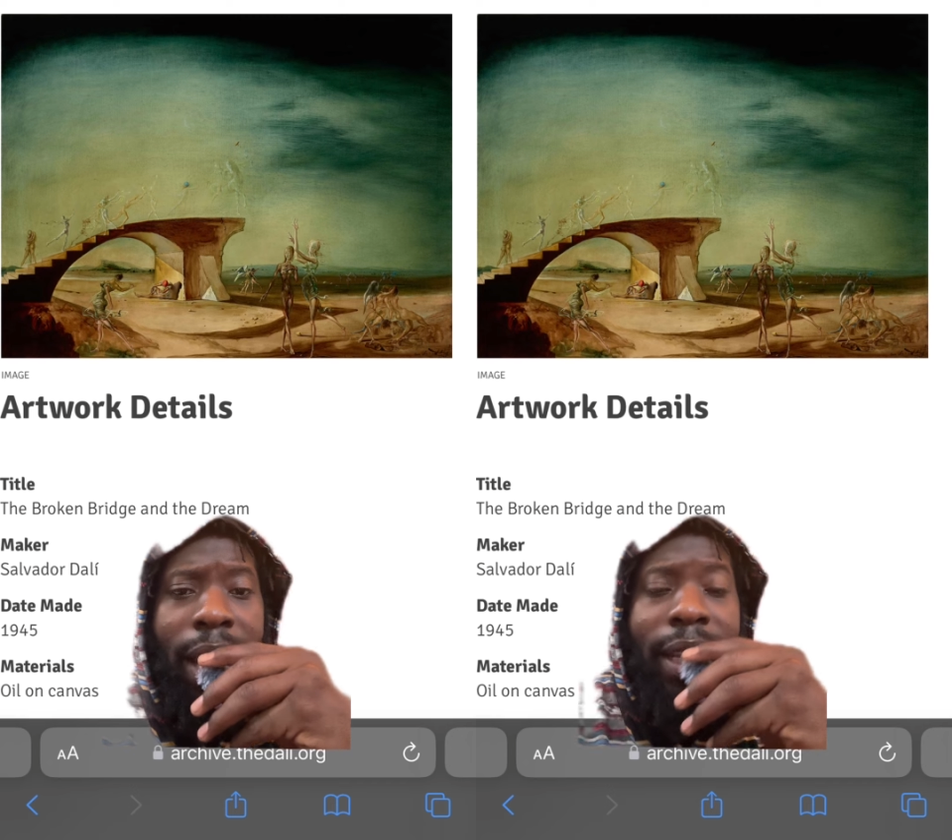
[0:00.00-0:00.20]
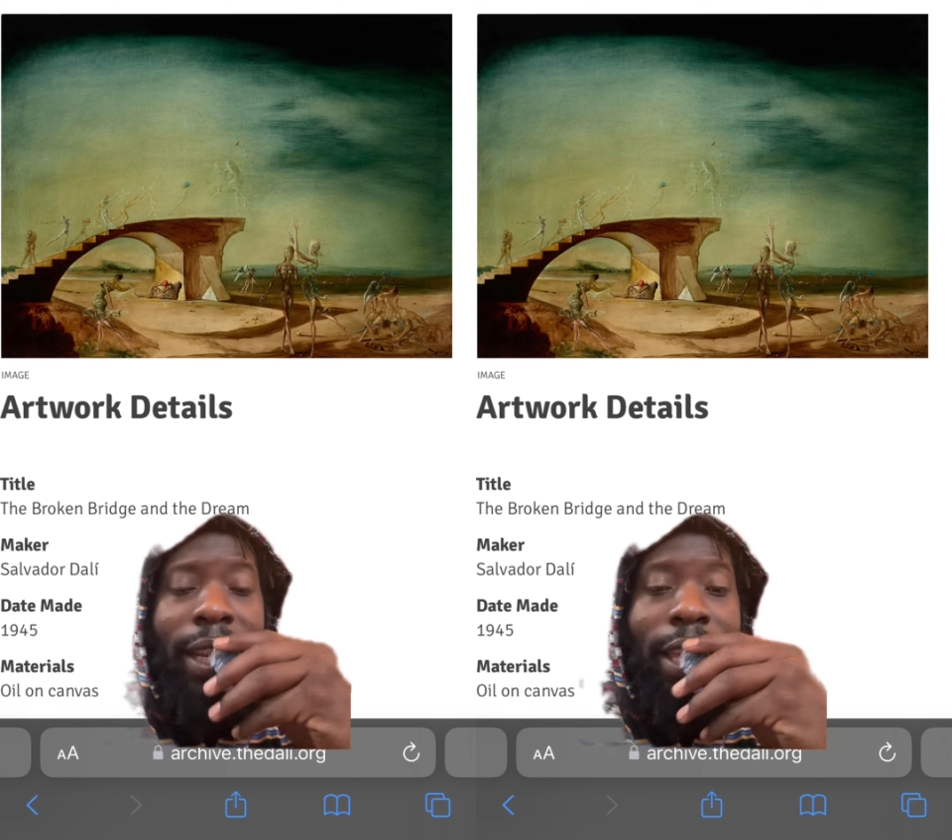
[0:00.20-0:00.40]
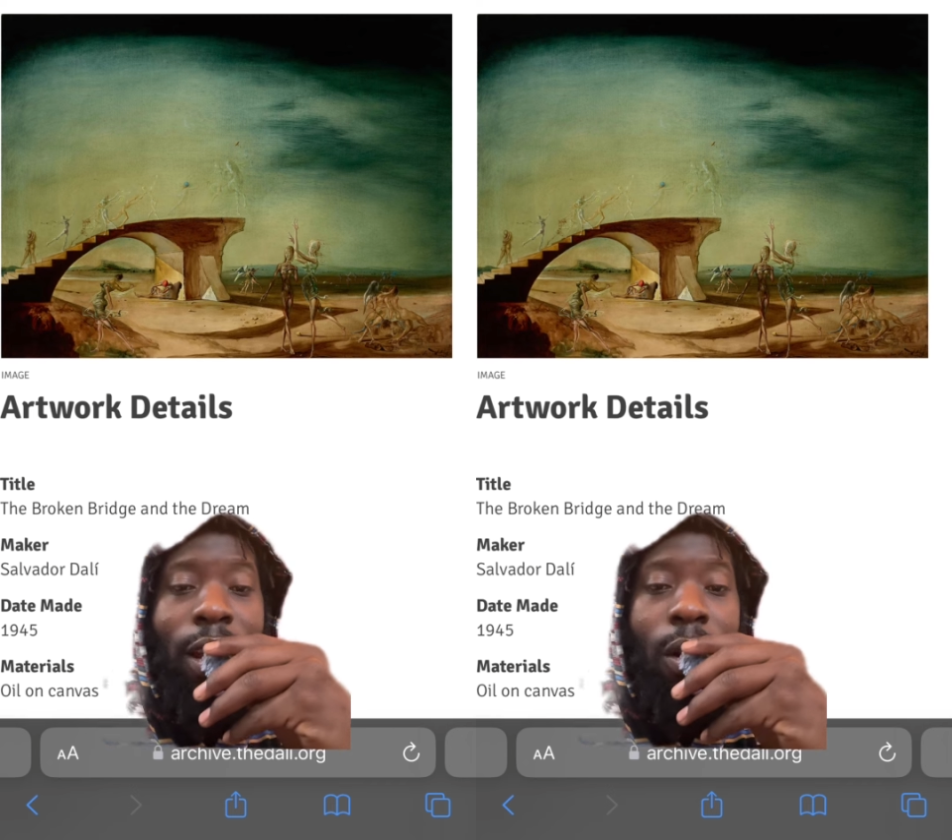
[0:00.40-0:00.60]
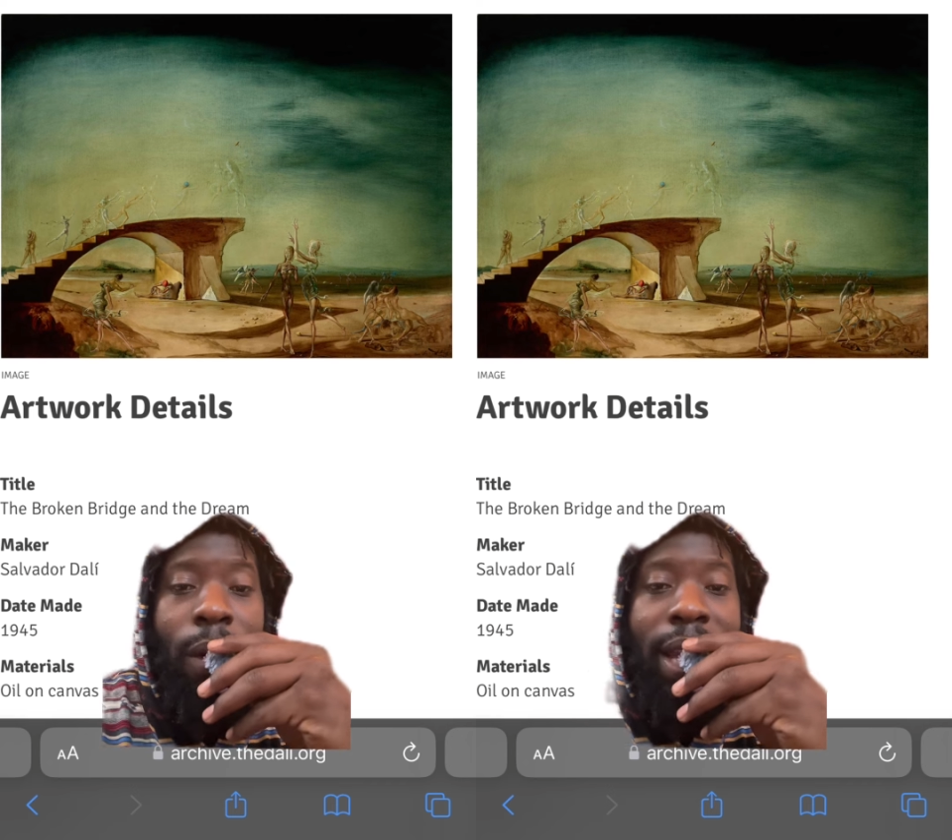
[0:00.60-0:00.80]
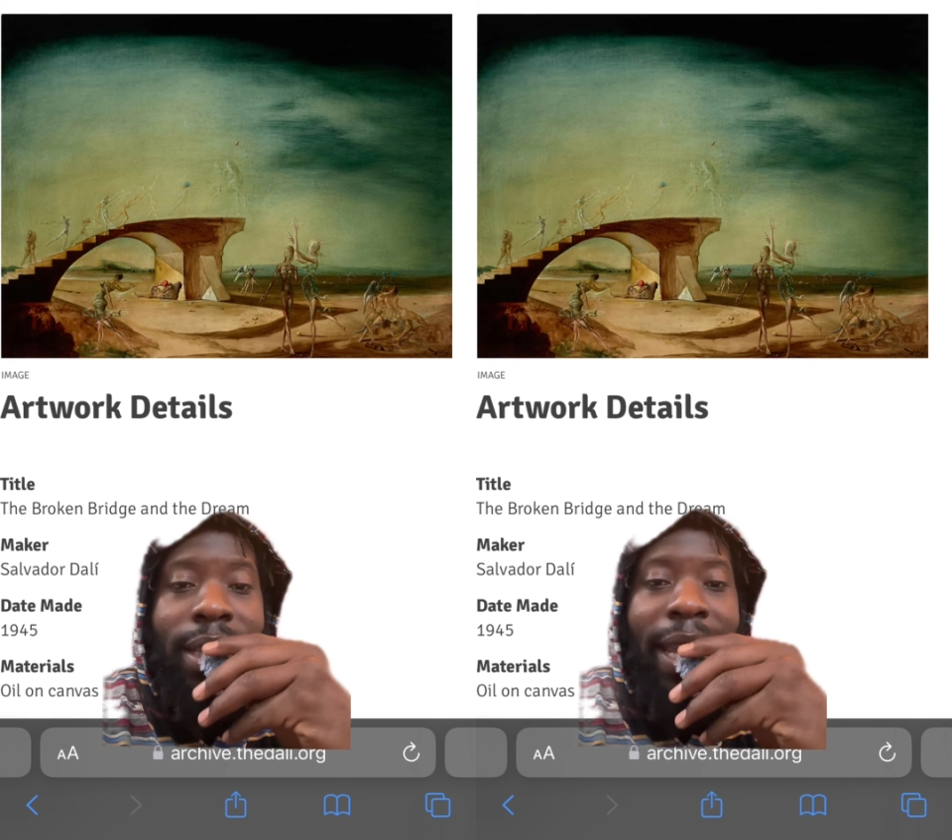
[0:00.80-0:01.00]
and Leo
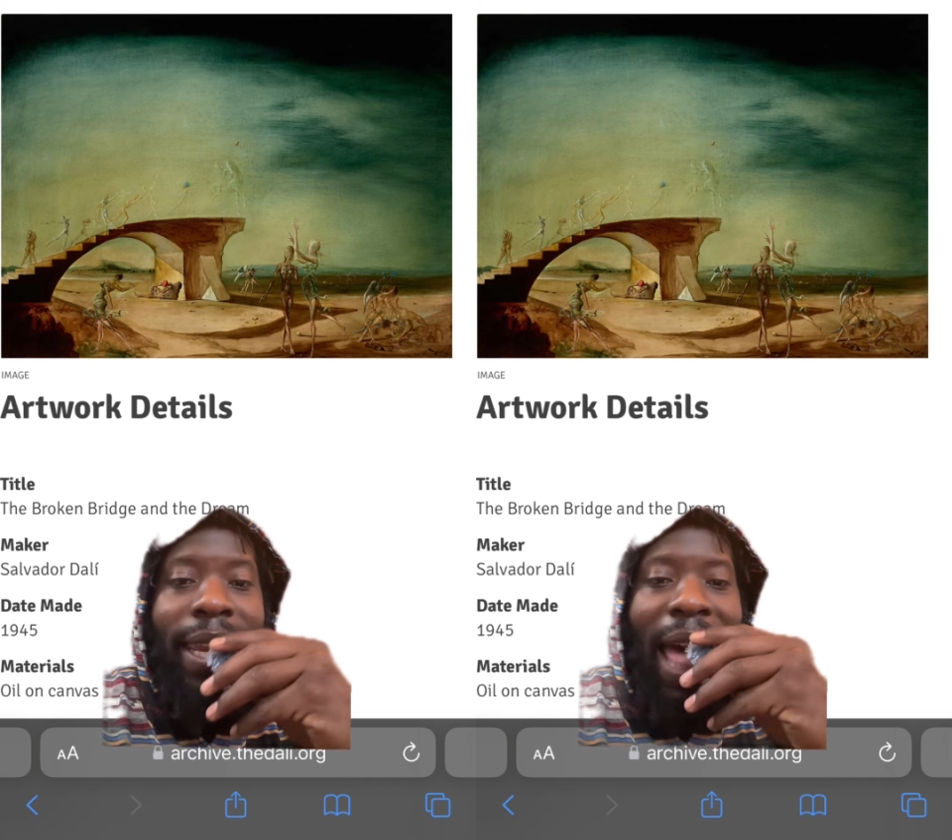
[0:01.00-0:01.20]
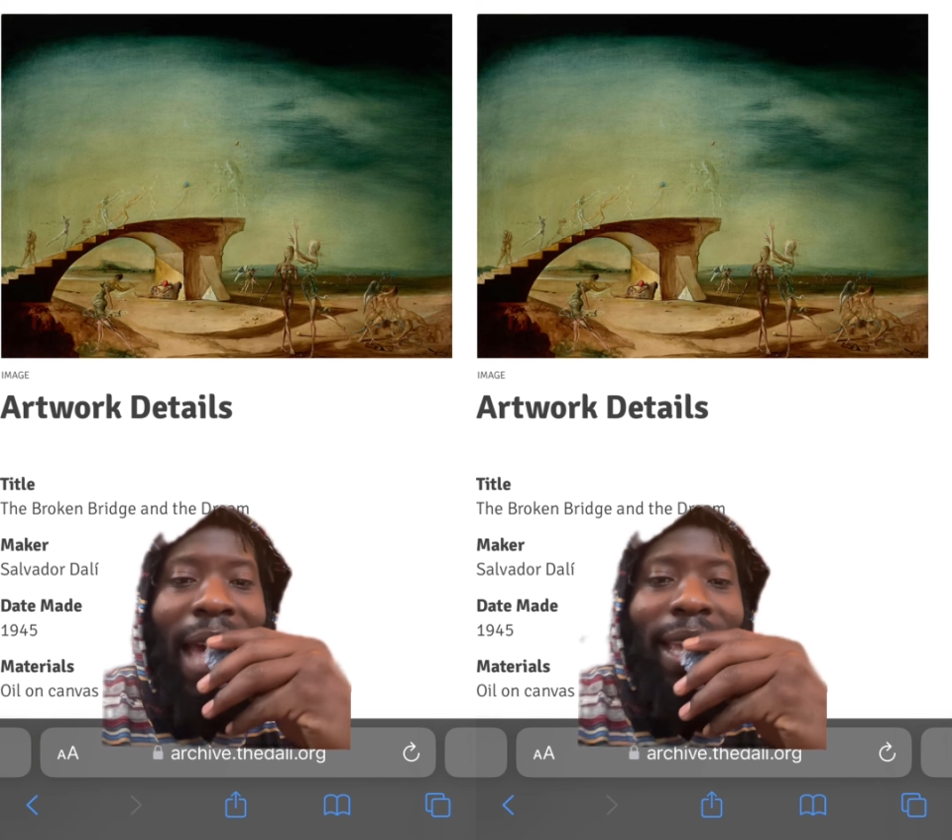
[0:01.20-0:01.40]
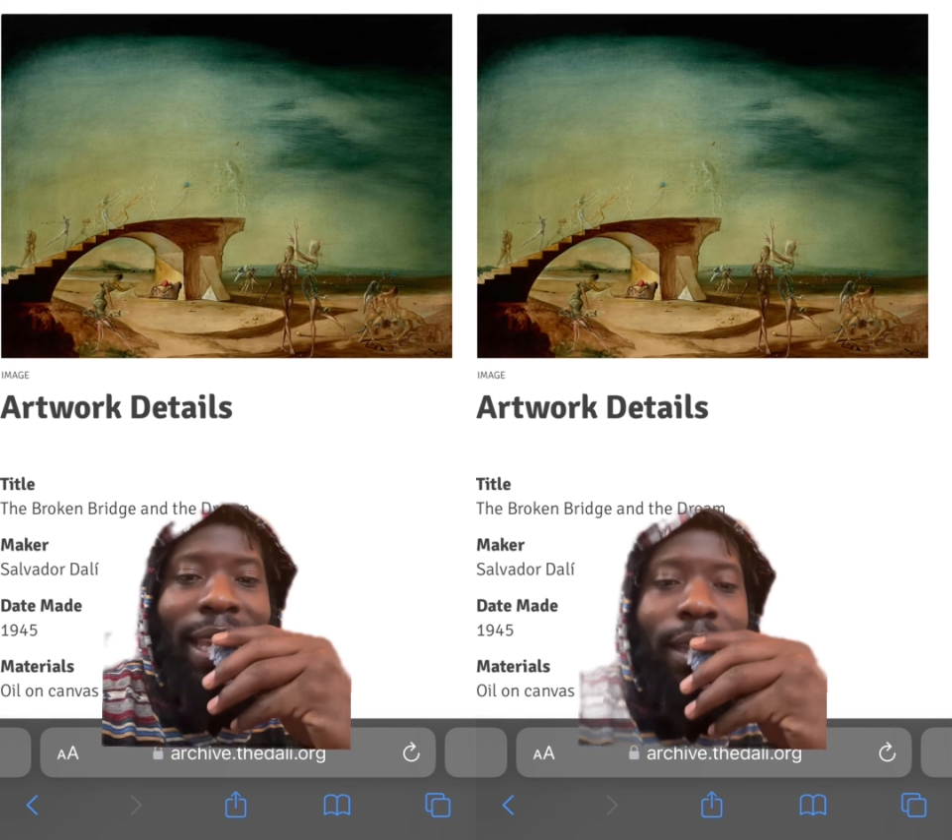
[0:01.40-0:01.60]
is a lion.